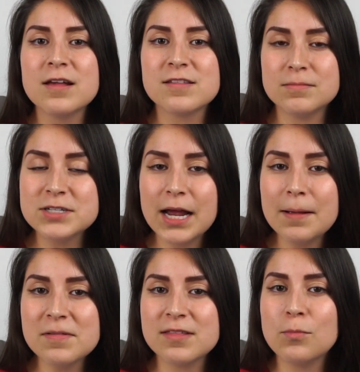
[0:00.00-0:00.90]

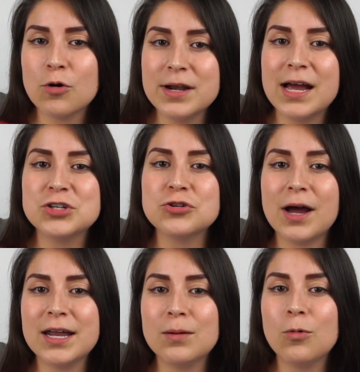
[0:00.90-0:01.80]
sometimes the more natural
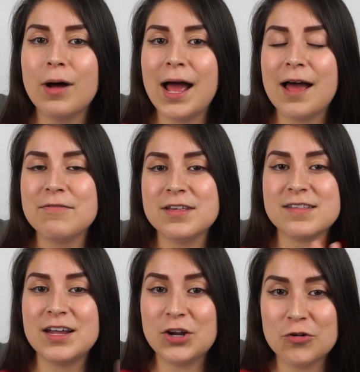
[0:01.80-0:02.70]
item will have
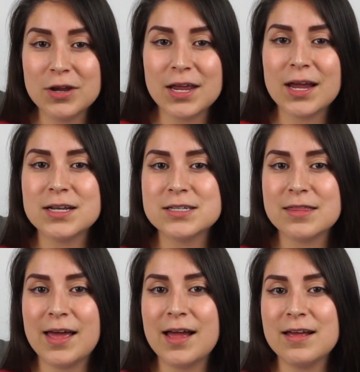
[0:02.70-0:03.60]
this ingredient
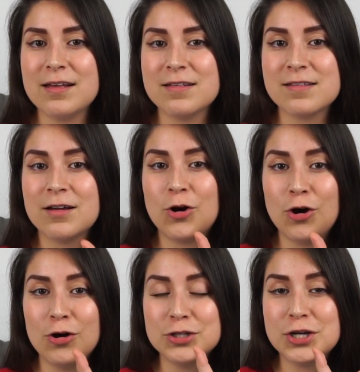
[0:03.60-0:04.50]
that is
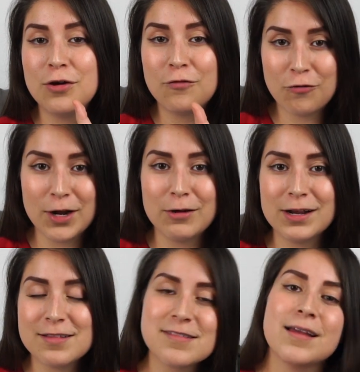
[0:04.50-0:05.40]
called
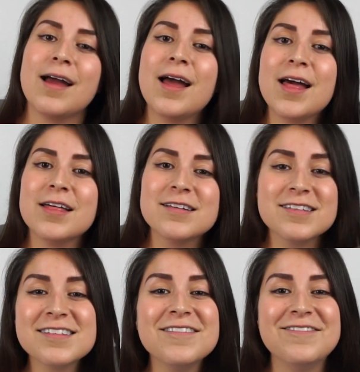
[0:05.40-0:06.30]
fragrance.
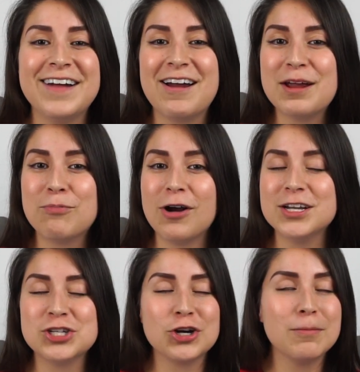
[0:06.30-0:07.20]
This is a very
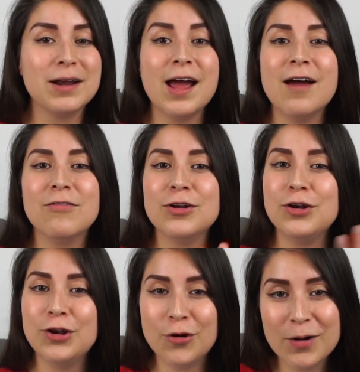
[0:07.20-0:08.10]
broad term and I have
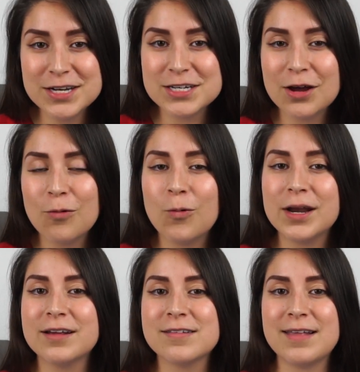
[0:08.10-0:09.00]
no idea
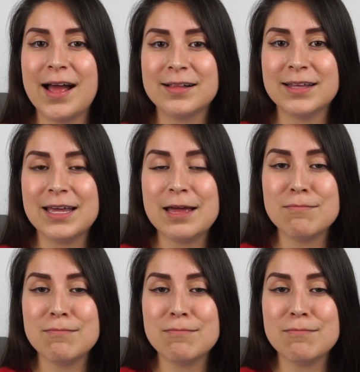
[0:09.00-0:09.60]
what exactly